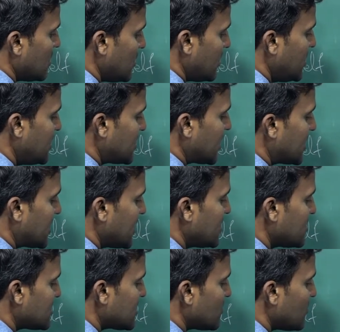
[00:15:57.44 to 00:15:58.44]
it
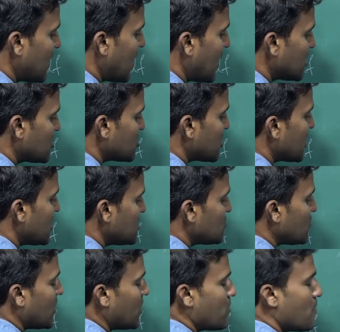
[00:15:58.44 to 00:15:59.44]
attains the velocity is
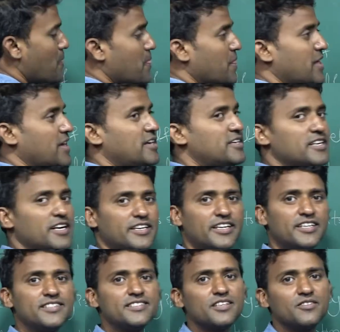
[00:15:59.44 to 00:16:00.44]
v, it
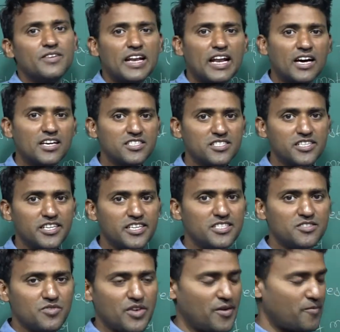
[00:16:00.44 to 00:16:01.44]
attains the velocity is
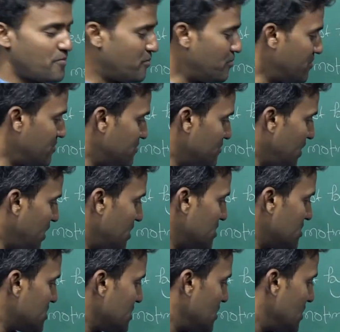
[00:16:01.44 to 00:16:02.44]
v, means